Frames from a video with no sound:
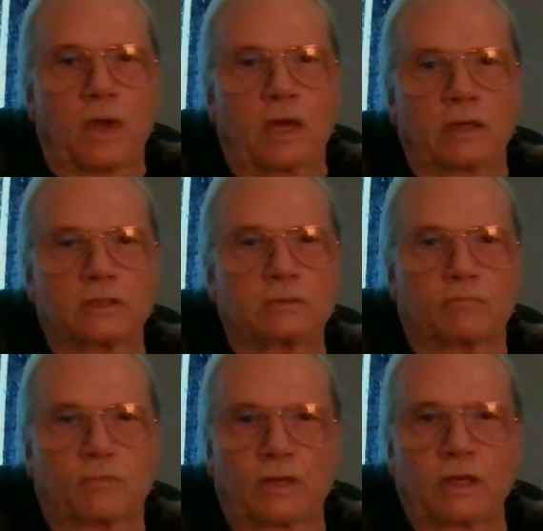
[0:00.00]
as
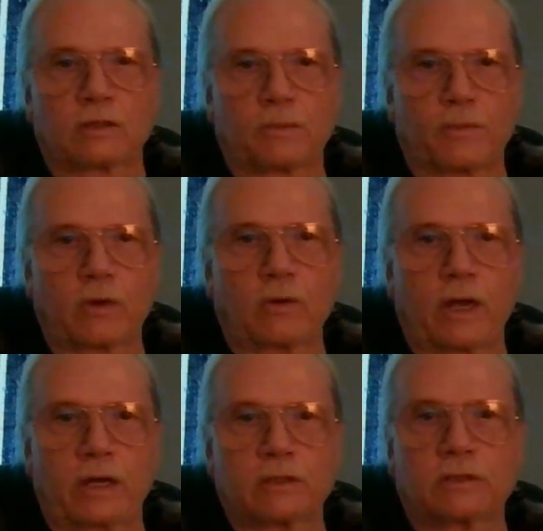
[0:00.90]
things
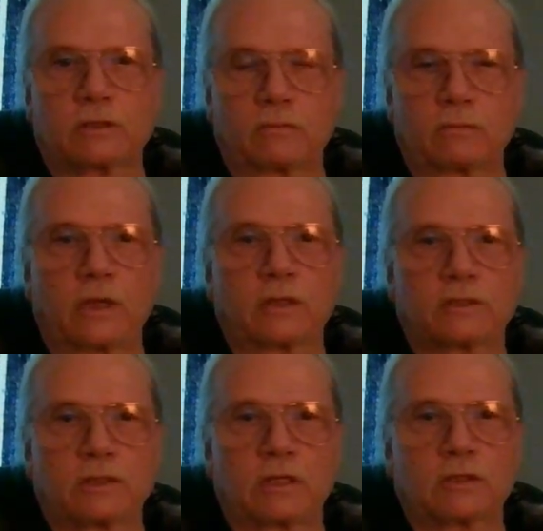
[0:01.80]
progressed,
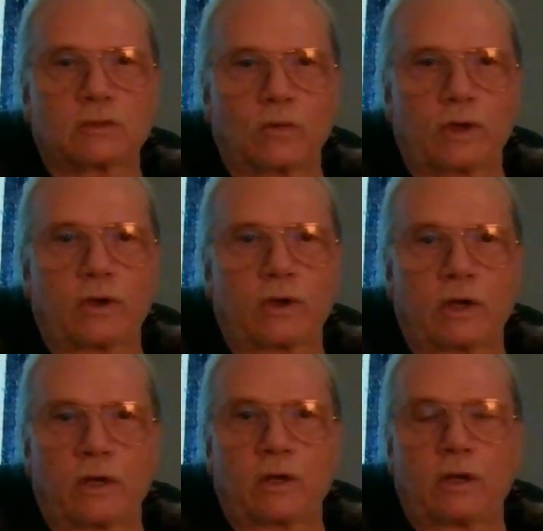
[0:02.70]
as things went
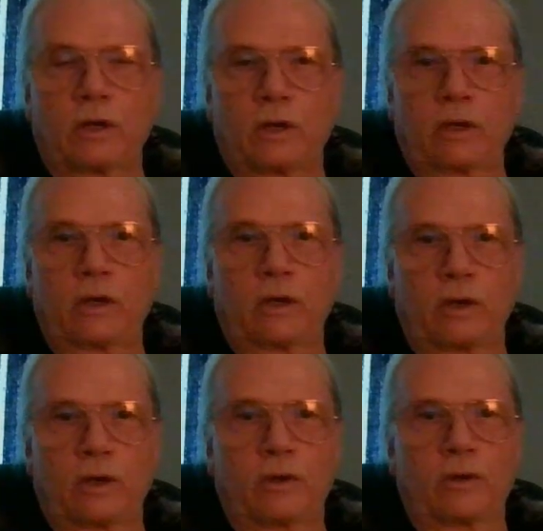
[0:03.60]

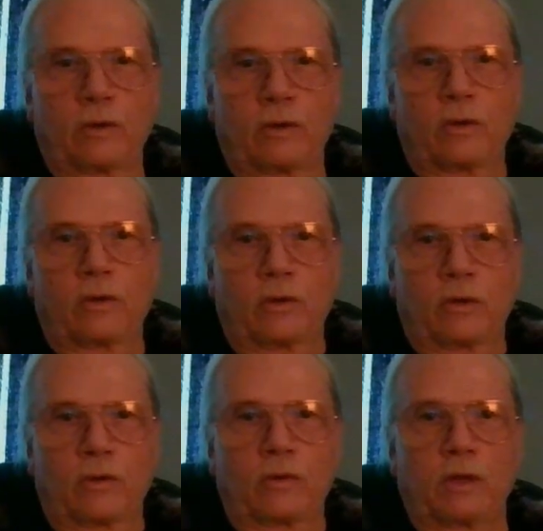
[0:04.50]
on, uh,
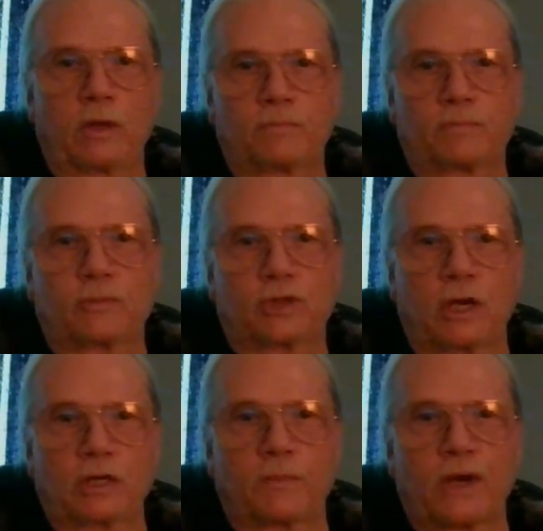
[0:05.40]
they
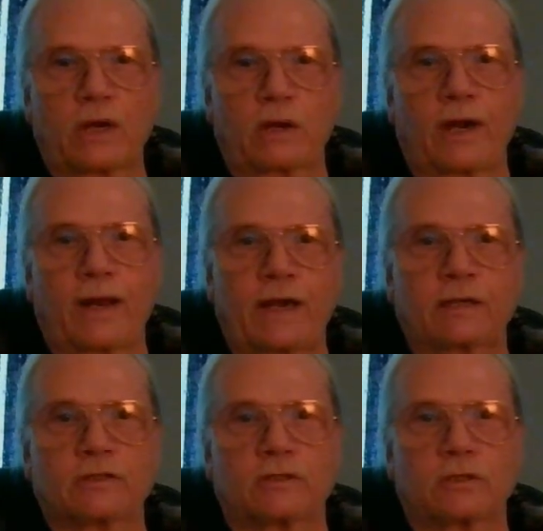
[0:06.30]
talked about an
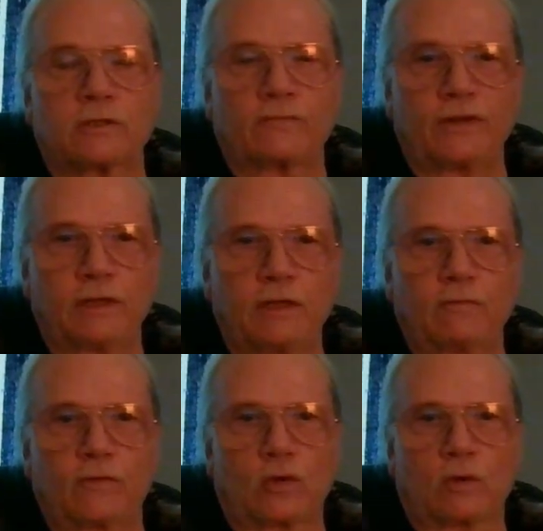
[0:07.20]
axis of
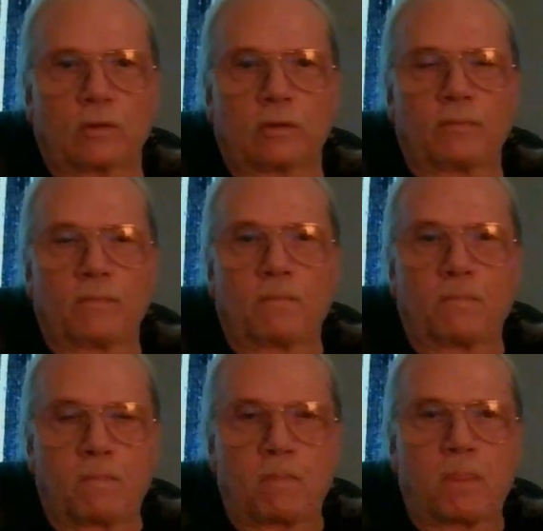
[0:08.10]
evil,
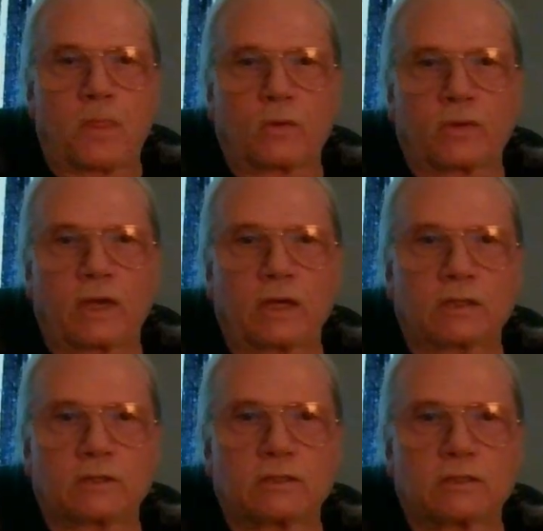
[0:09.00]
okay,
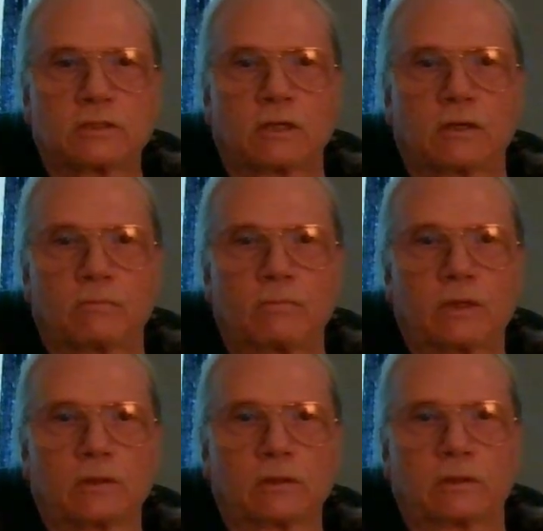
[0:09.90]
consisting of
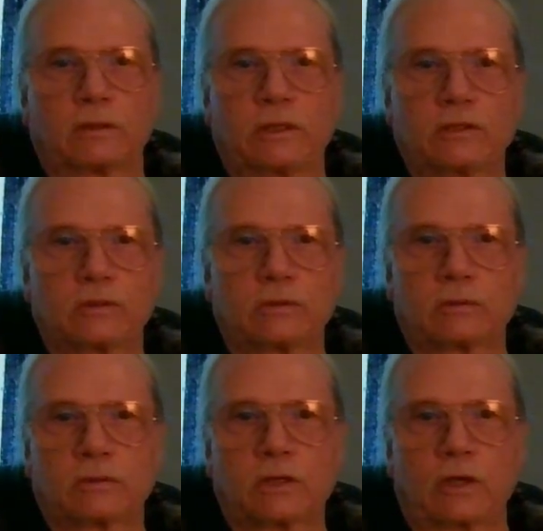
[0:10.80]
Middle
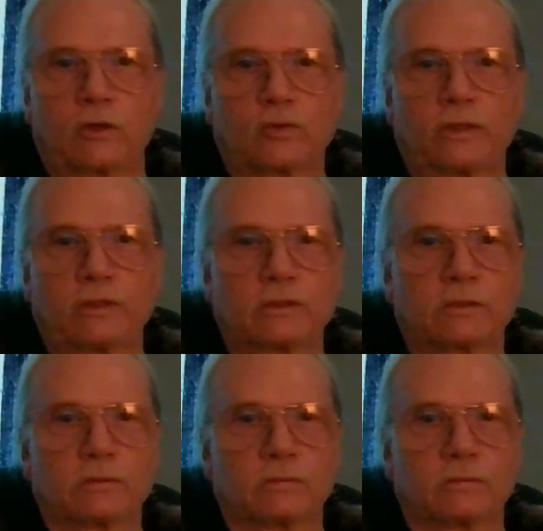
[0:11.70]
Eastern countries.